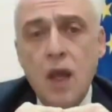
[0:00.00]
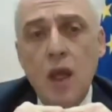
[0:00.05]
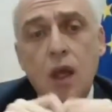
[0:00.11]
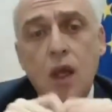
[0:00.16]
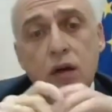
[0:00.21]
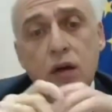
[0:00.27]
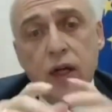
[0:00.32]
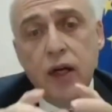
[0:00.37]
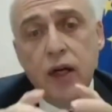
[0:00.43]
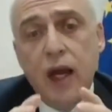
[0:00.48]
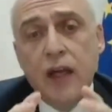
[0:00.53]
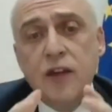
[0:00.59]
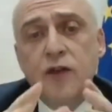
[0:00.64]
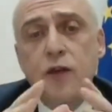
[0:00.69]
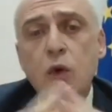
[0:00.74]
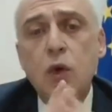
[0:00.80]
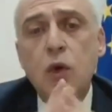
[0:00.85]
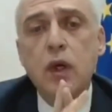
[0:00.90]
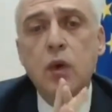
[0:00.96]

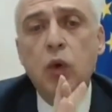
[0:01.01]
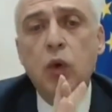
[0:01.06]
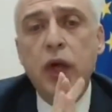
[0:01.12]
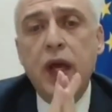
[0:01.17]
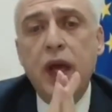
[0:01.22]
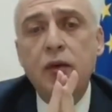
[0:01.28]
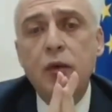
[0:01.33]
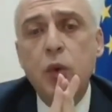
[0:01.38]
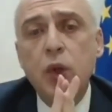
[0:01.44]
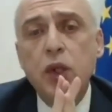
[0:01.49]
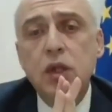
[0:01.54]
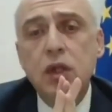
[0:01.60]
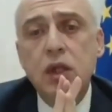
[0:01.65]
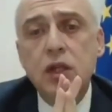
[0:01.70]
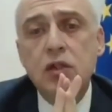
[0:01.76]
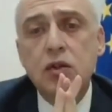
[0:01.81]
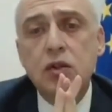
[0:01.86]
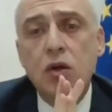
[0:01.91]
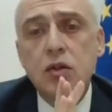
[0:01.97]
Regretfully, we have
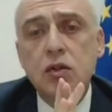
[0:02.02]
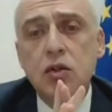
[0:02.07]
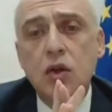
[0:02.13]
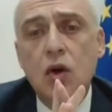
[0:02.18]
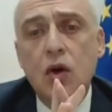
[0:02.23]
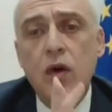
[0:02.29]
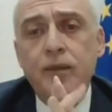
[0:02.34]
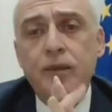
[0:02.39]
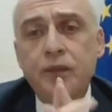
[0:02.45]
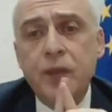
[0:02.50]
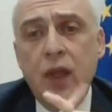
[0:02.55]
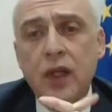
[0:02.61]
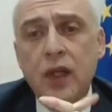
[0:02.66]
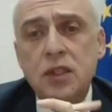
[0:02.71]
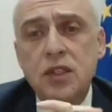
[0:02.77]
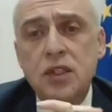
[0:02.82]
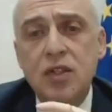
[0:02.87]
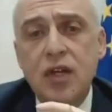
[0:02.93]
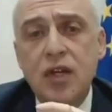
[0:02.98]
witnessed also mm,
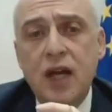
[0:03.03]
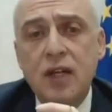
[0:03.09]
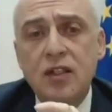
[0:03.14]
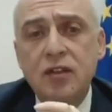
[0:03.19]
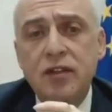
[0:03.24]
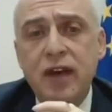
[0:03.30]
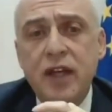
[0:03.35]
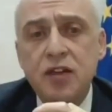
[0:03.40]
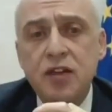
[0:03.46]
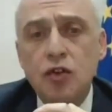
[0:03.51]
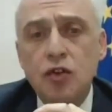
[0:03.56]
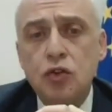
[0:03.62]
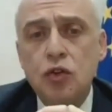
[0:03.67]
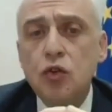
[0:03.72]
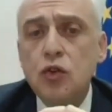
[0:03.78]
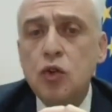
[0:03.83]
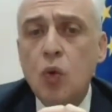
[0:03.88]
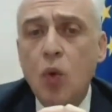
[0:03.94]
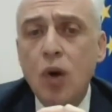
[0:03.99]
destructive
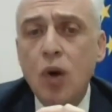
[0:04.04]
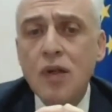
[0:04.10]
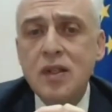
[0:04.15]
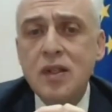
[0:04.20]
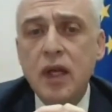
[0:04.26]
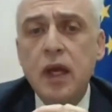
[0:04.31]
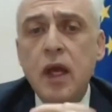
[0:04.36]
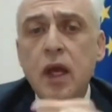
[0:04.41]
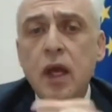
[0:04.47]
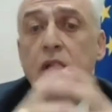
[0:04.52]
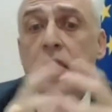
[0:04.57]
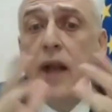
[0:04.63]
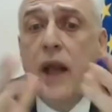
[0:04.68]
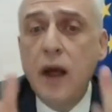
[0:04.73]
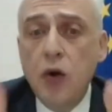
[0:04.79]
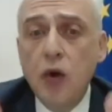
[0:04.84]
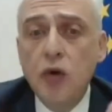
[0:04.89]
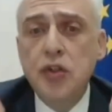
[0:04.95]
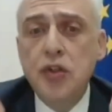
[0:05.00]
attitude towards the
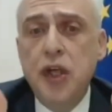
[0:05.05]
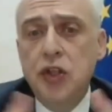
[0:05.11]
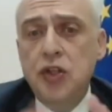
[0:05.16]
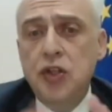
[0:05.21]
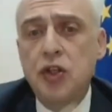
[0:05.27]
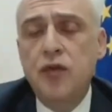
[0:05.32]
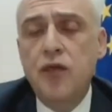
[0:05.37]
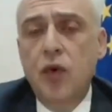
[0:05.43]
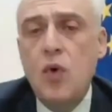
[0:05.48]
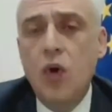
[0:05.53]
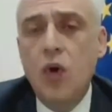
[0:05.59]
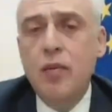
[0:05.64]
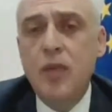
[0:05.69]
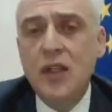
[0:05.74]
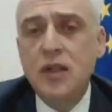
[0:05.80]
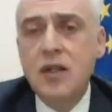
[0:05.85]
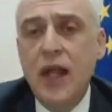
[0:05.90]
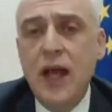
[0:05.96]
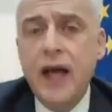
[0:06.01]
negotiation
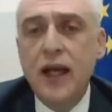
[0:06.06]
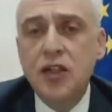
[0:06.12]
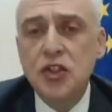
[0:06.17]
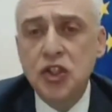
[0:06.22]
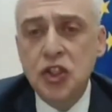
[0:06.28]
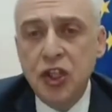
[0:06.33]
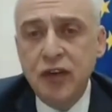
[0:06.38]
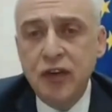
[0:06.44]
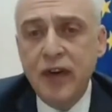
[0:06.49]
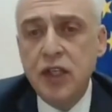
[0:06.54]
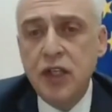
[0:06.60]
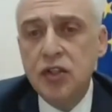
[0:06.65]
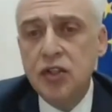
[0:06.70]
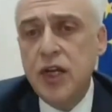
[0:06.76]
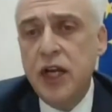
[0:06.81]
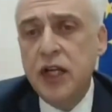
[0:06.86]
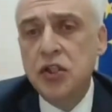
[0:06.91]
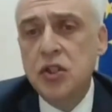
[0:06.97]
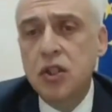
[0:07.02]
format like Geneva International